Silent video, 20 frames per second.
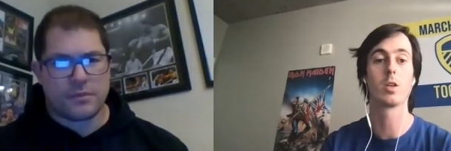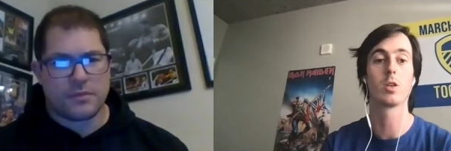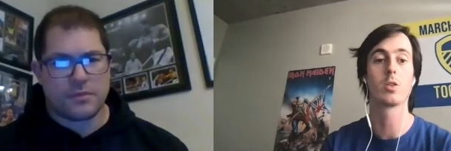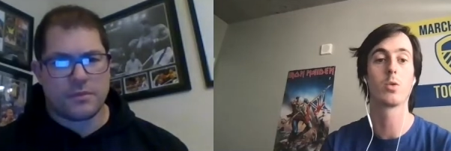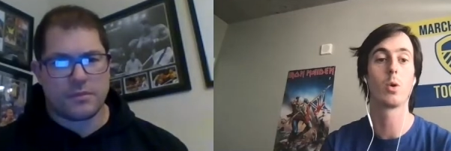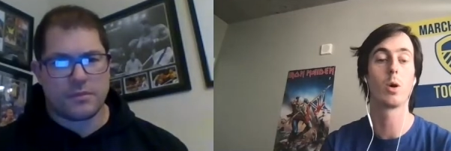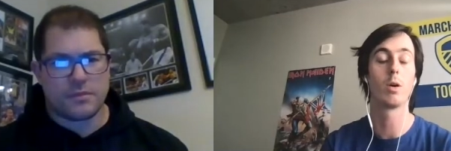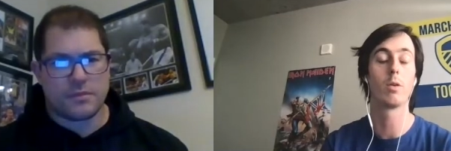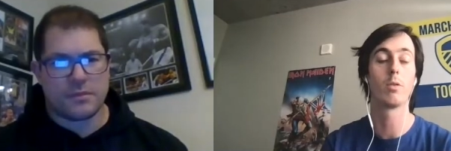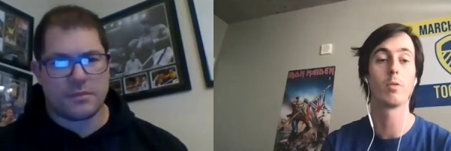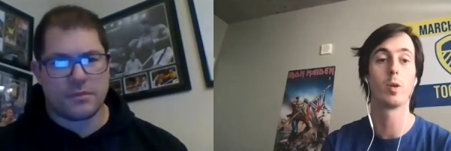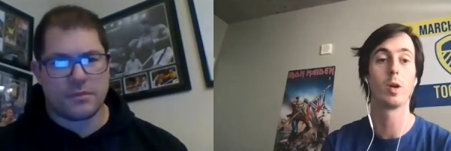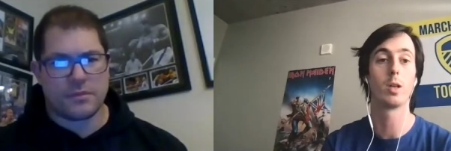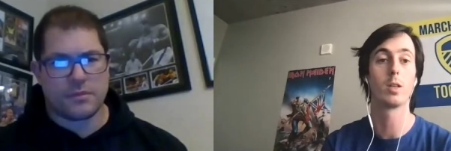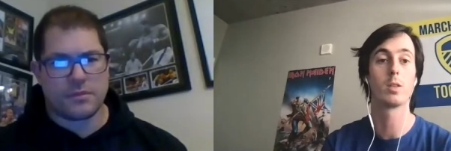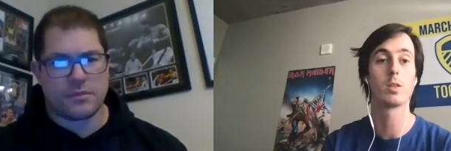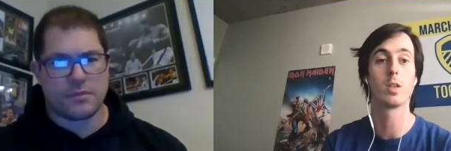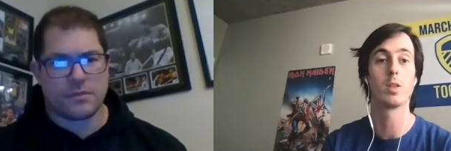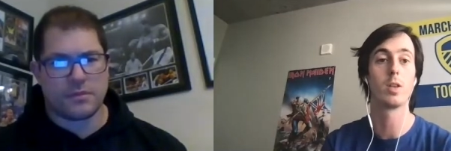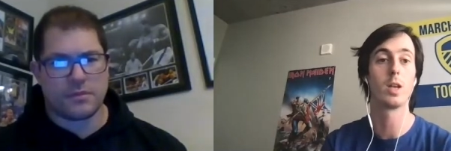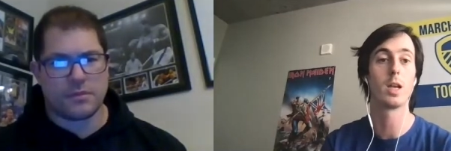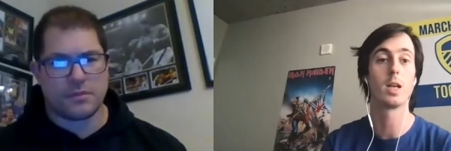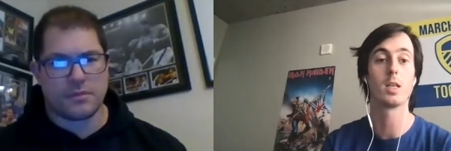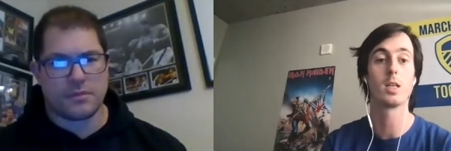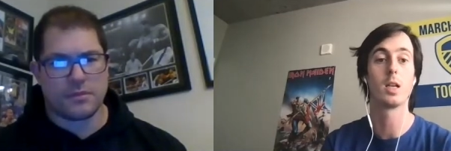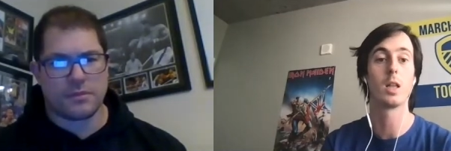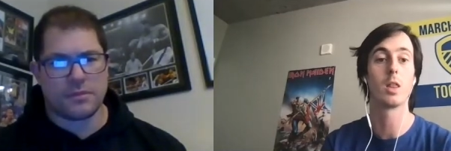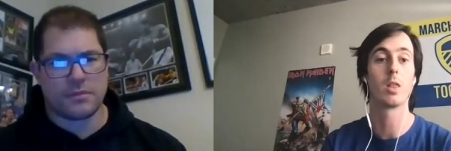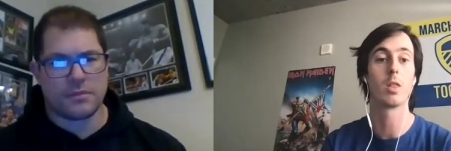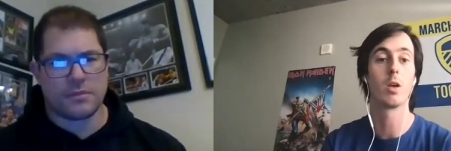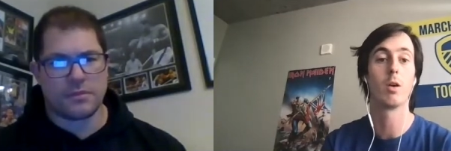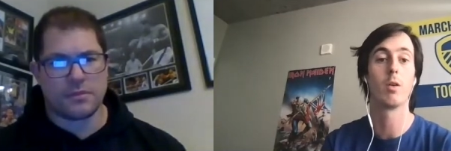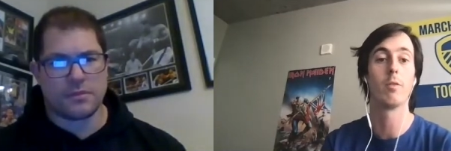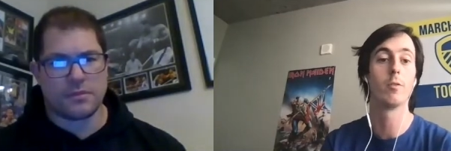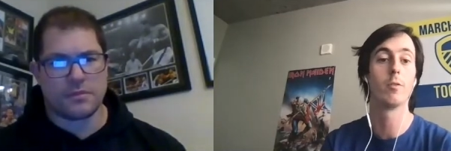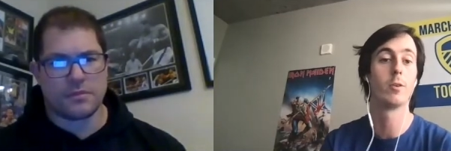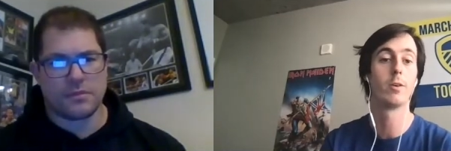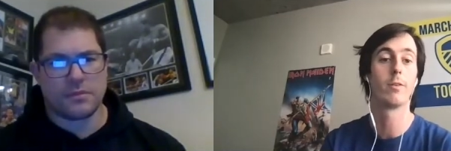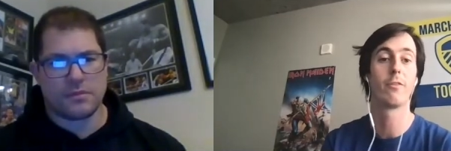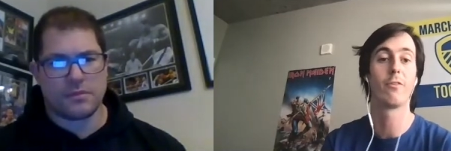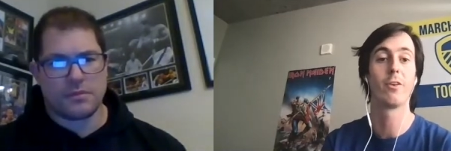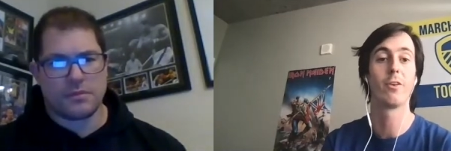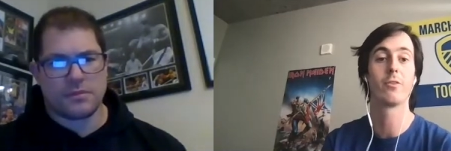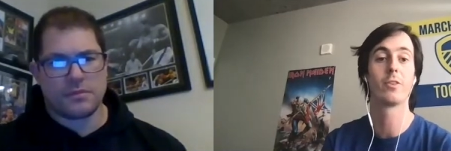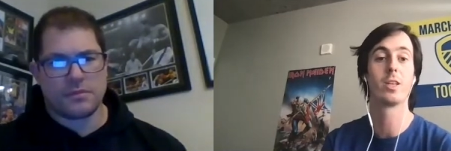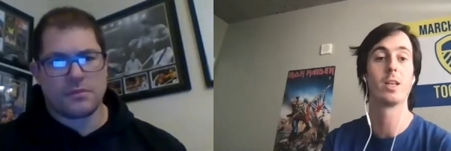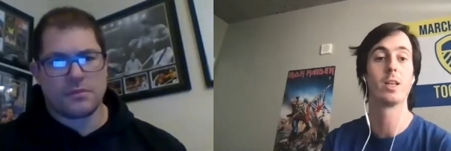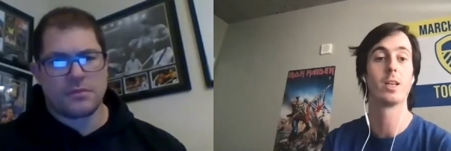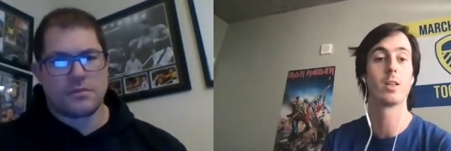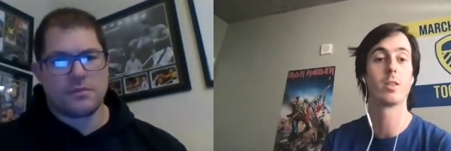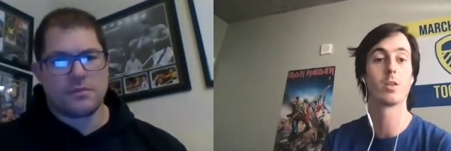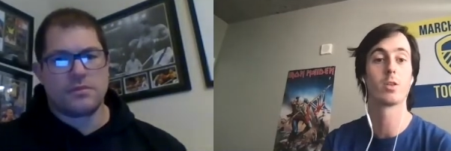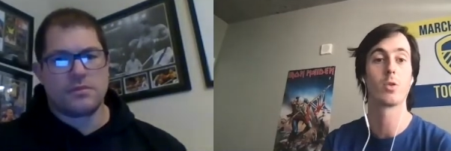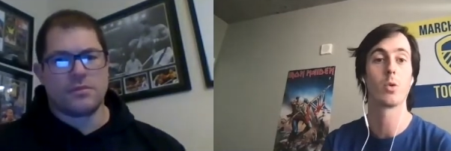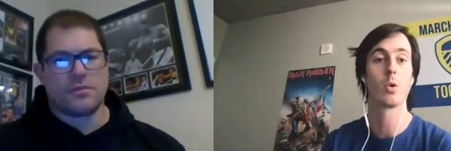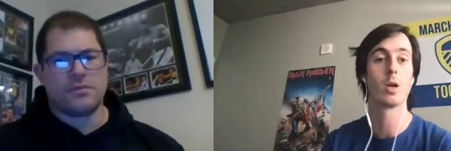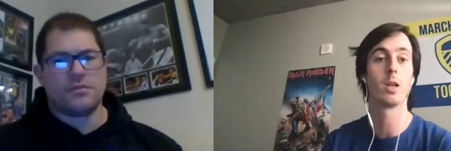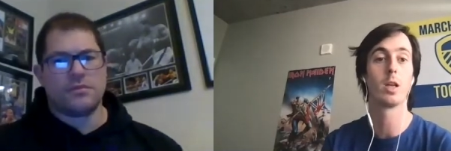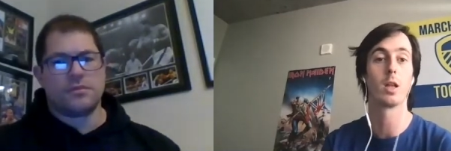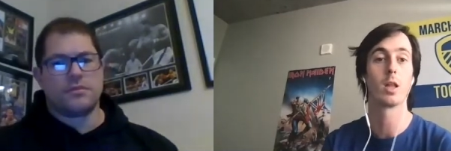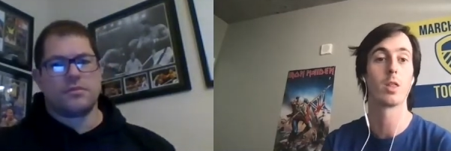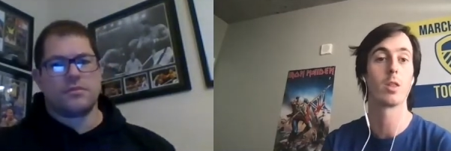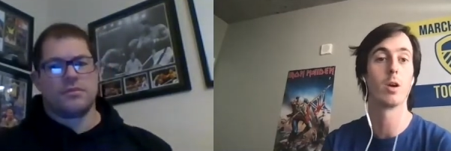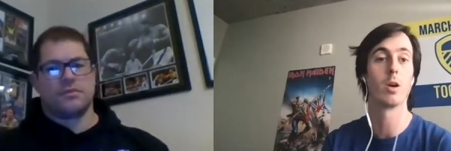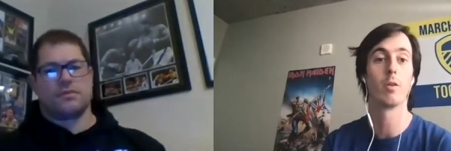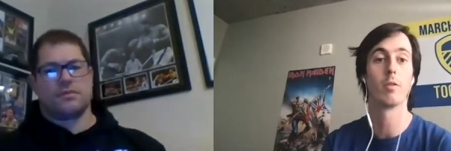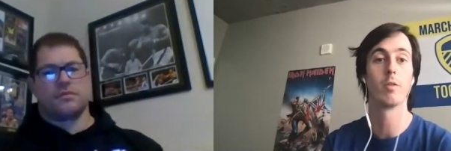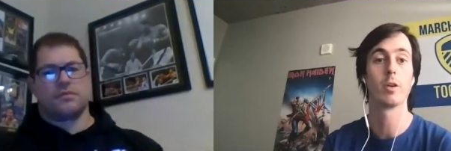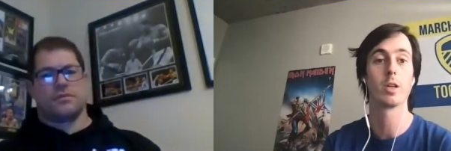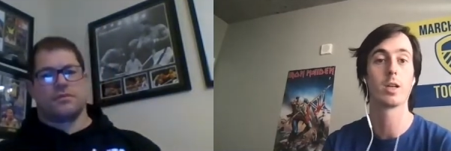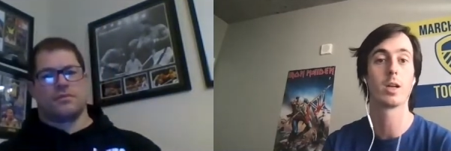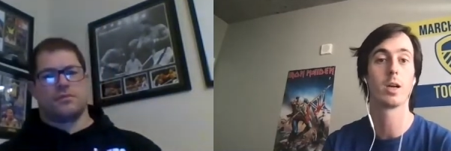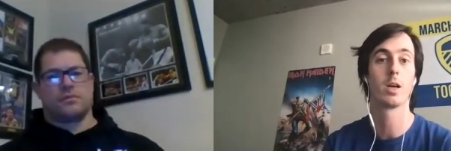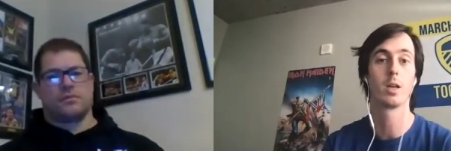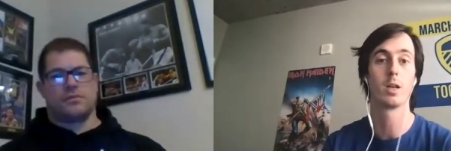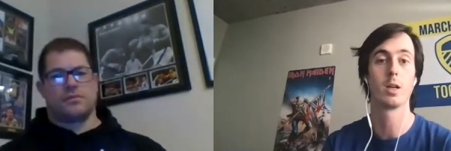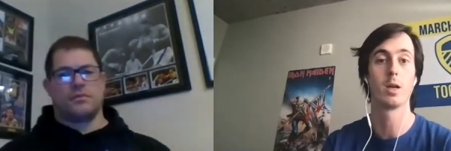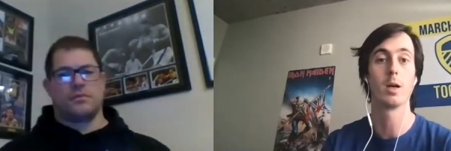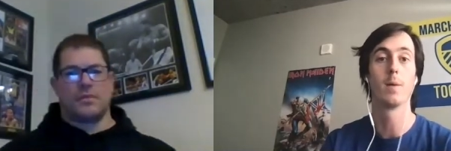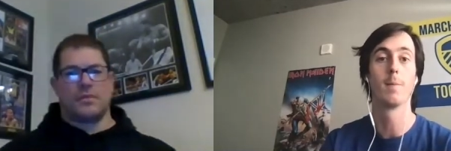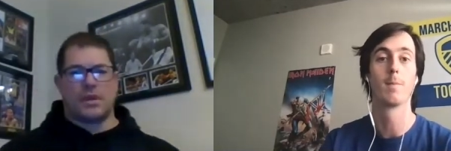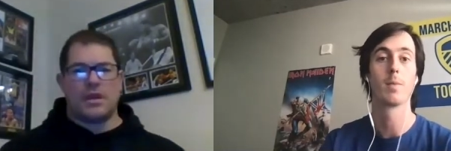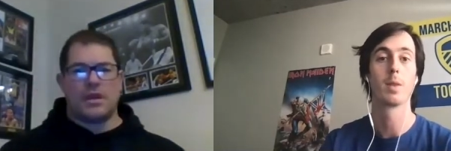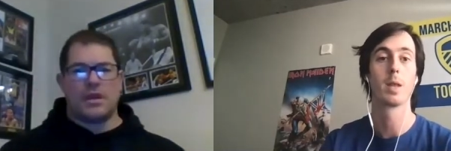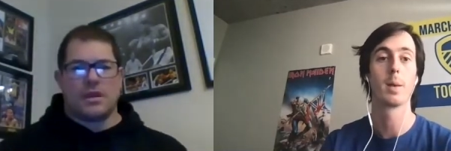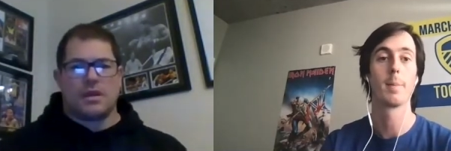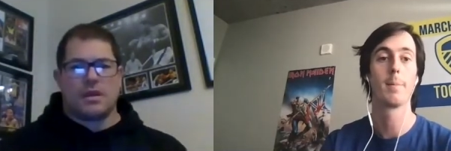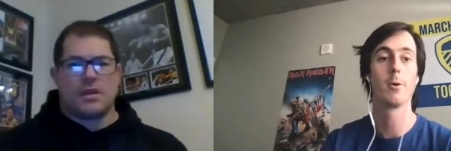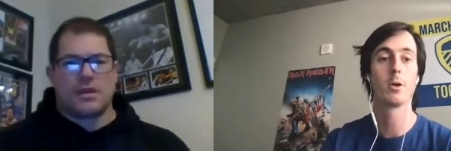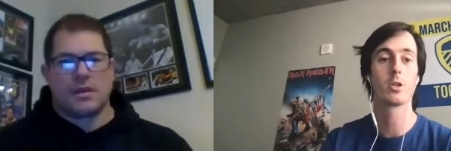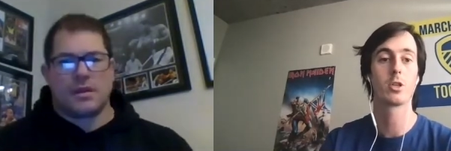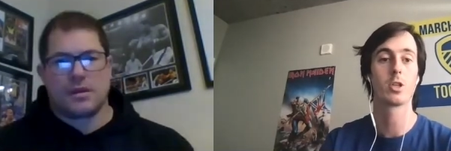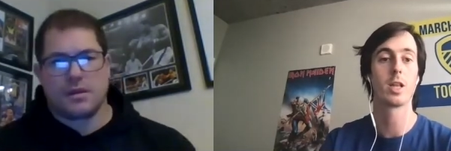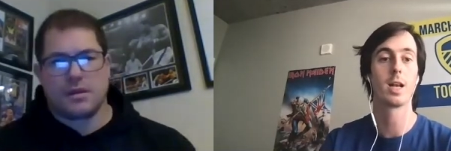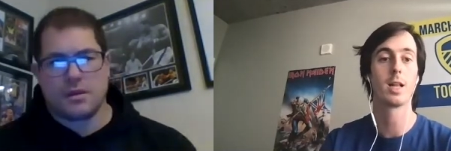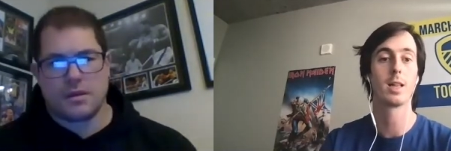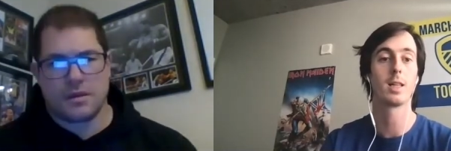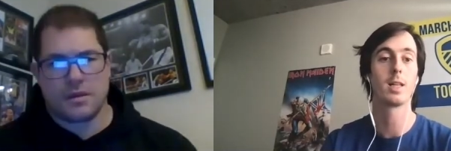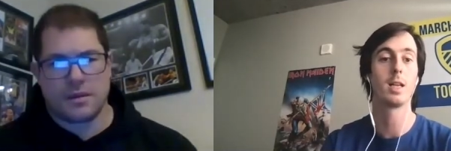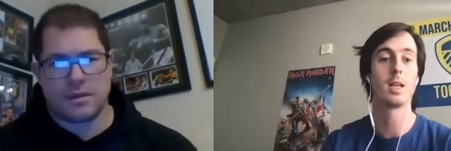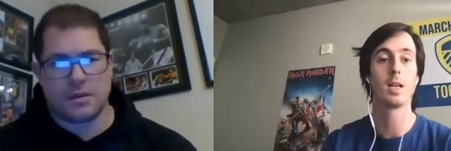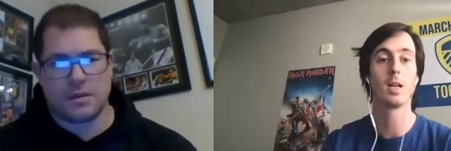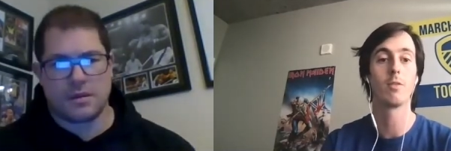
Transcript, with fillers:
Speaker 1: the 12 runs in the 18th over and 15 in the mm-hmm. 20th over to kind of push that lead